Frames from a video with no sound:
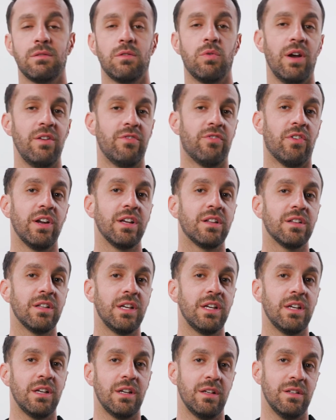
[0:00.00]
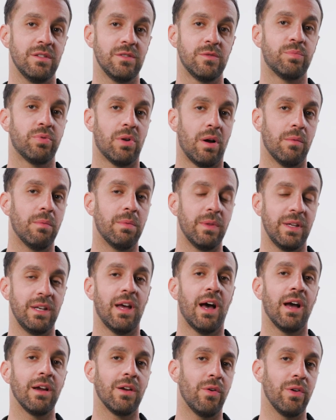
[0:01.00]
quite frankly, is probably
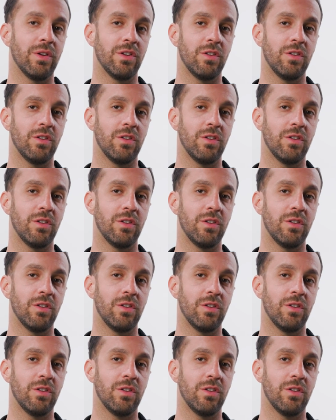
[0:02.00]
not going